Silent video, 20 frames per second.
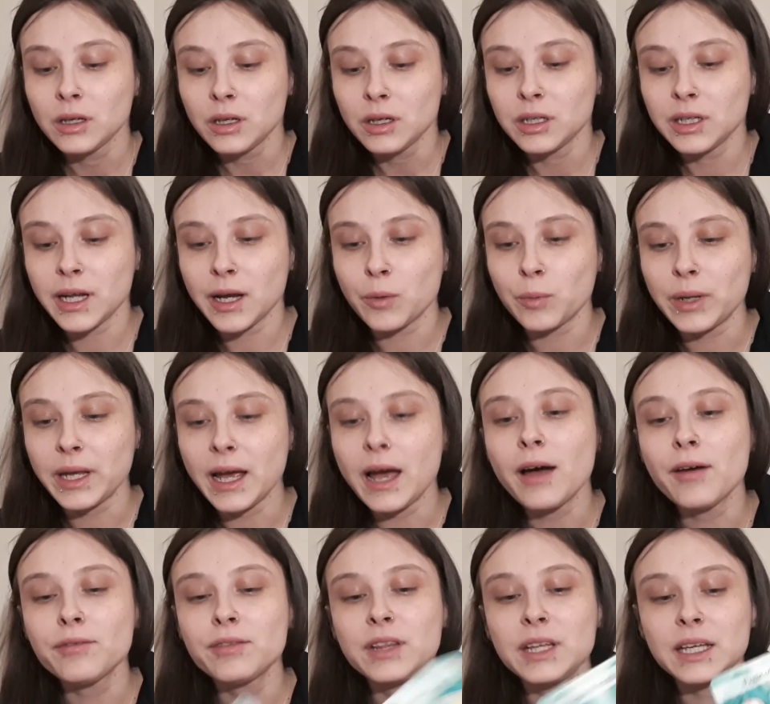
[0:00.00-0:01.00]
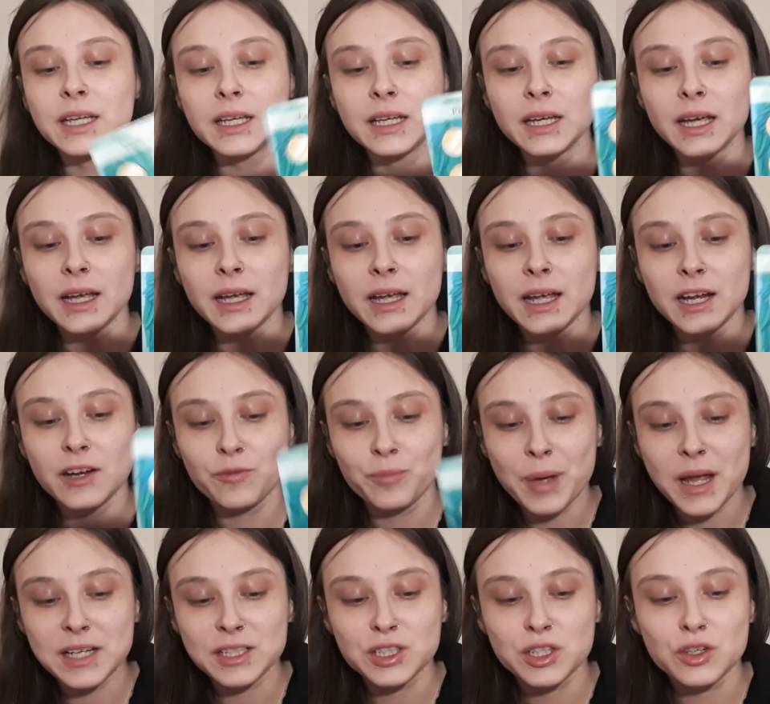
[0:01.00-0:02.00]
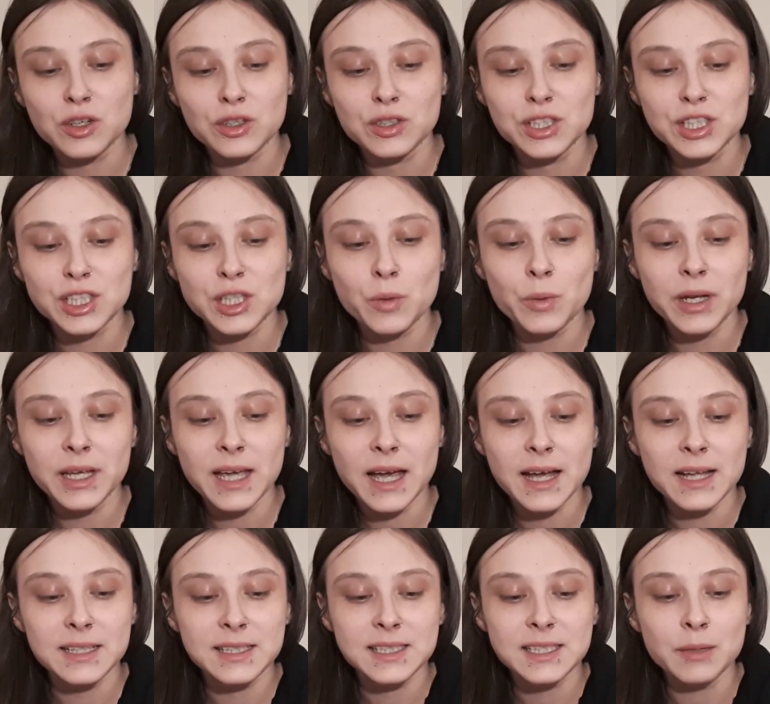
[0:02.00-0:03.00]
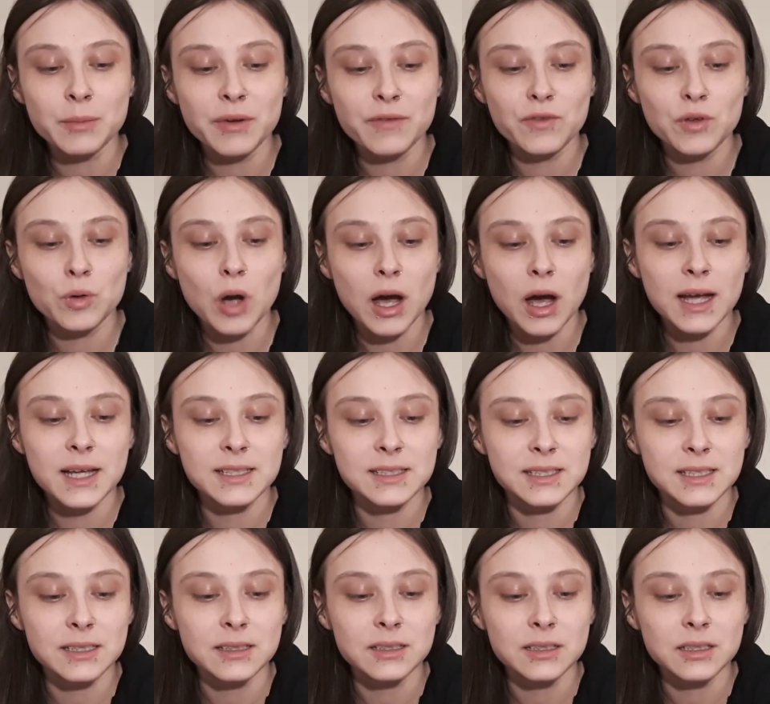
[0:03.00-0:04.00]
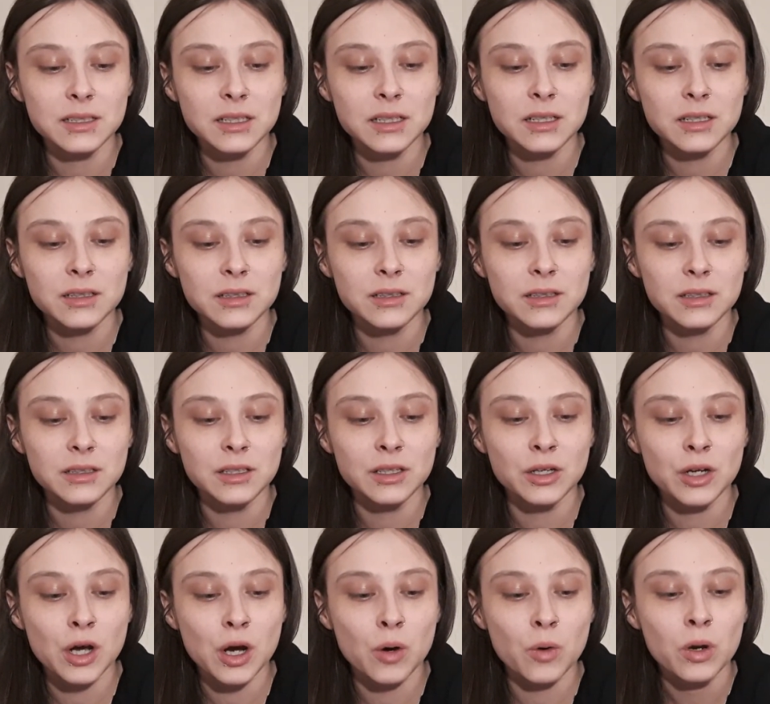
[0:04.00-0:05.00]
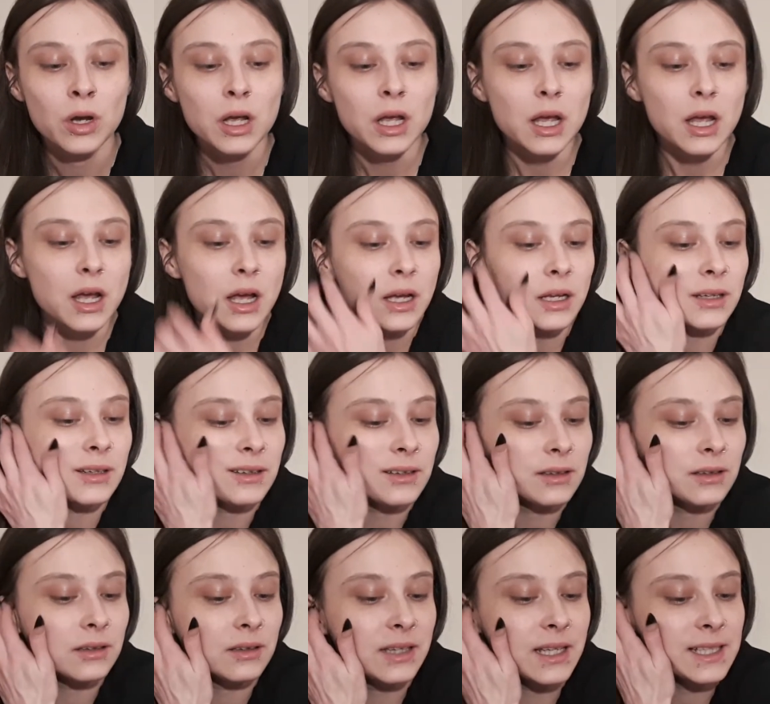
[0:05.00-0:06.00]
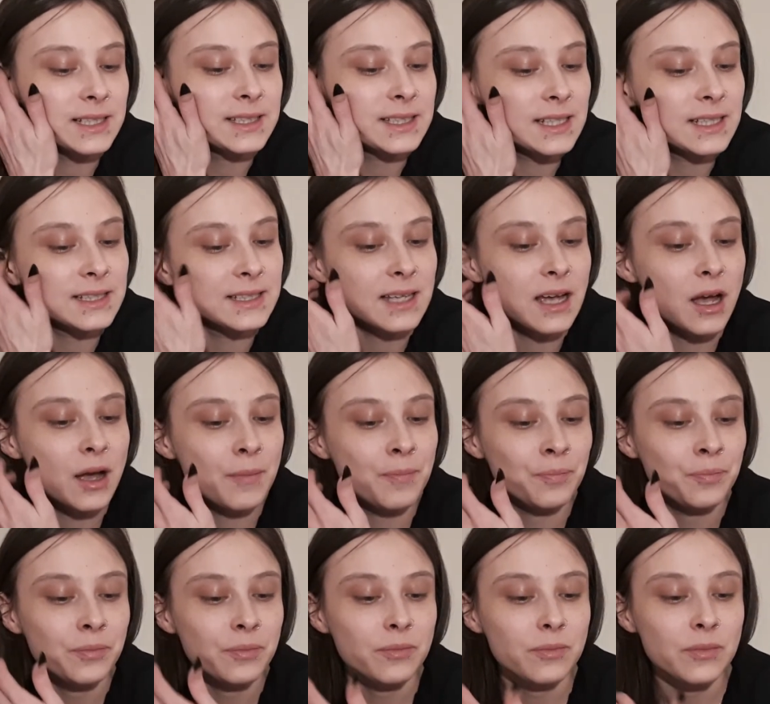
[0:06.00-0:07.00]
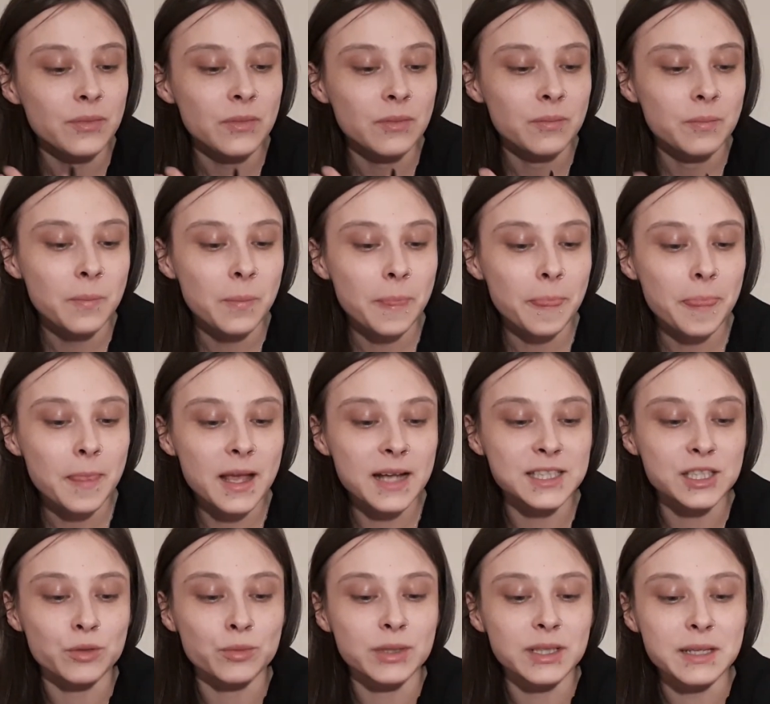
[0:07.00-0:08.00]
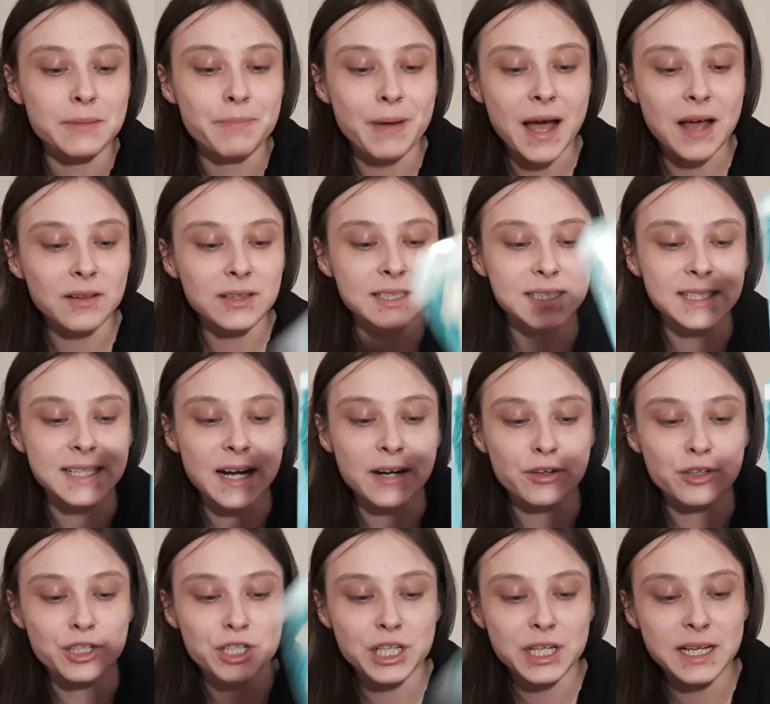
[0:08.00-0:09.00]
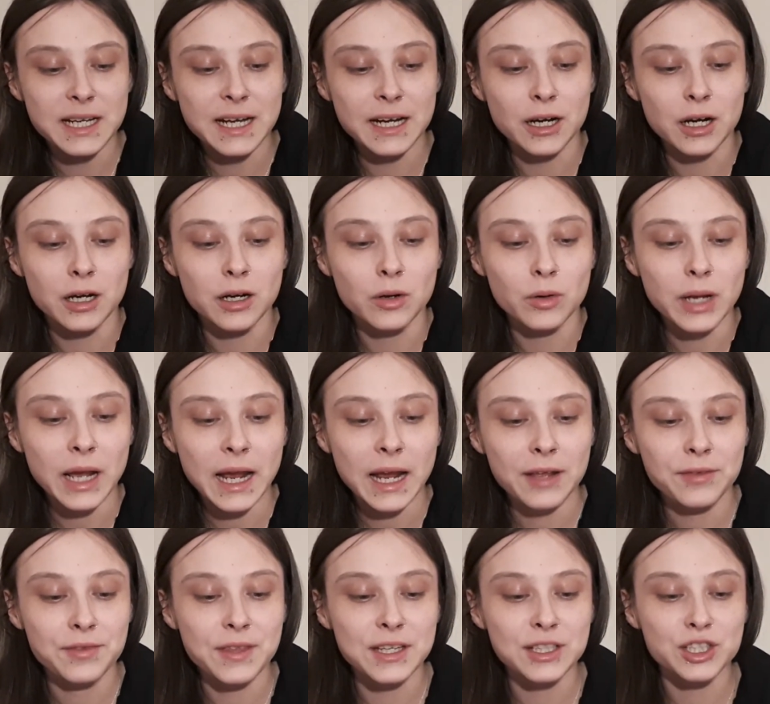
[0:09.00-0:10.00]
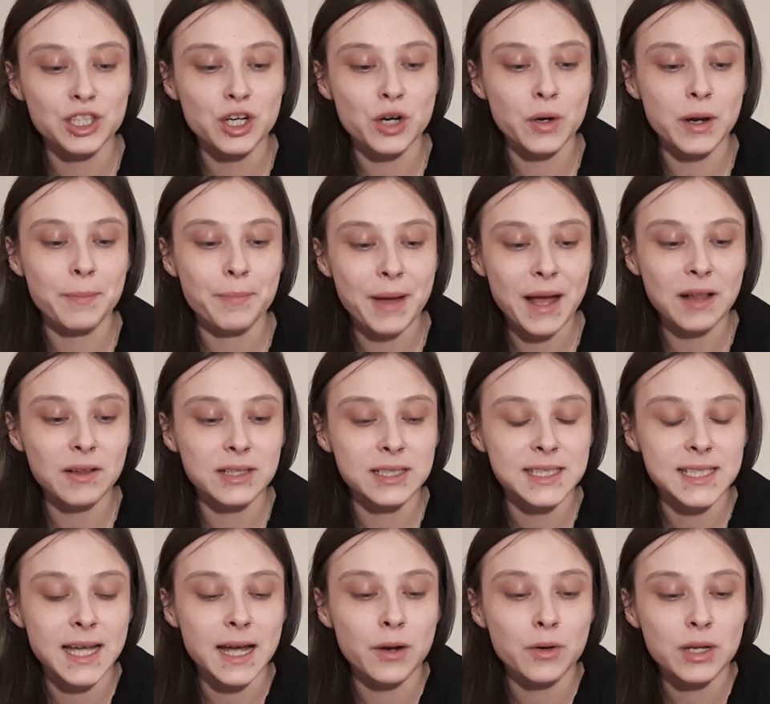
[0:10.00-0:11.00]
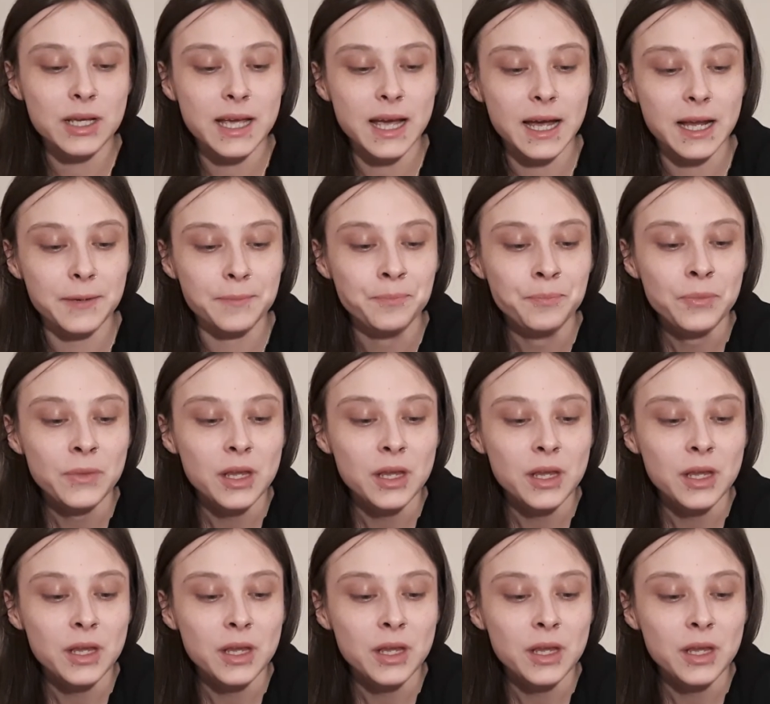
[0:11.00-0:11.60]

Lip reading: Now we have the Eight of Pentacles. So again, some of you guys, you know, this is, it's a really balanced energy here, okay? Things are going to balance out again.